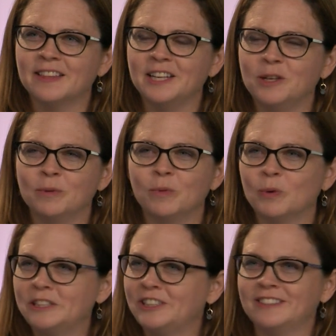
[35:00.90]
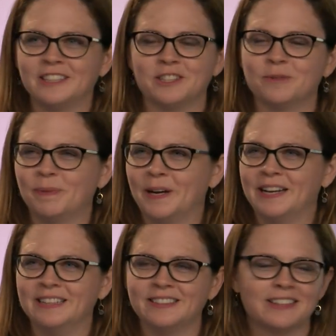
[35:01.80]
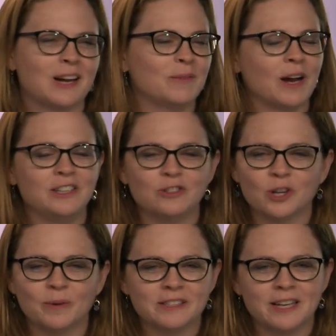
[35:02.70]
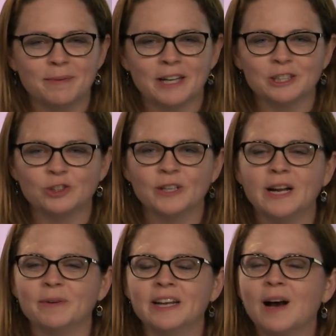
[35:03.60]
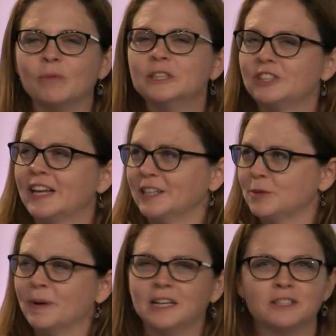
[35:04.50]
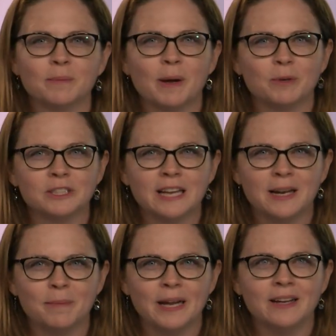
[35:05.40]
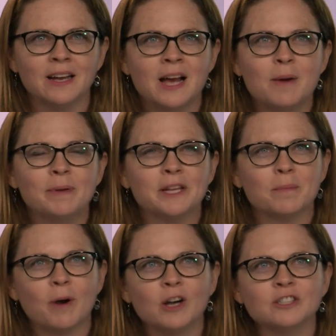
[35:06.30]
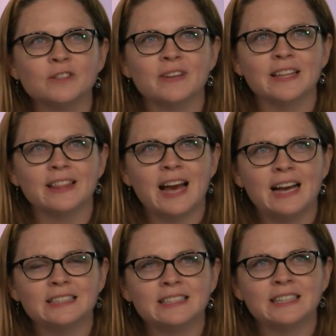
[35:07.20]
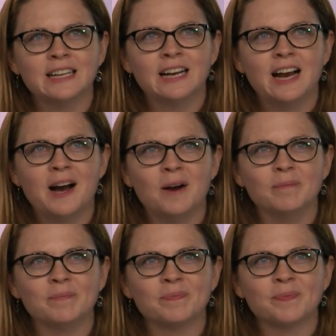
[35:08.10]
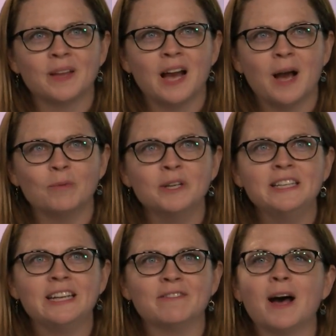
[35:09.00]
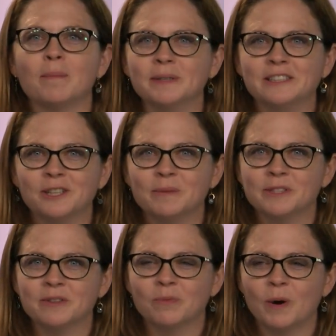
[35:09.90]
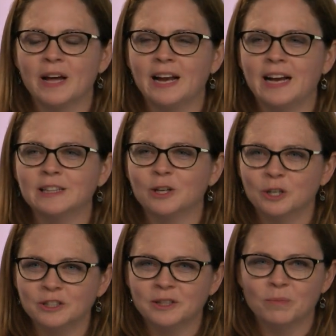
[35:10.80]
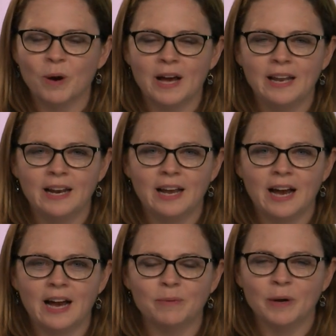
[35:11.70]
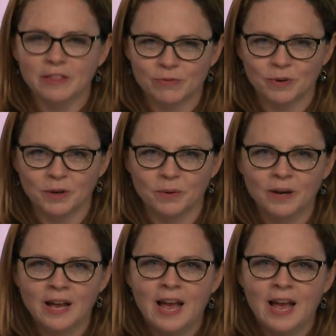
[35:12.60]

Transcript: that you would wish this experience, as I used to always say about Katrina, I would not wish that experience on my worst enemy. But there are parts of it that I wouldn't give up in terms of what I learned and what I went through,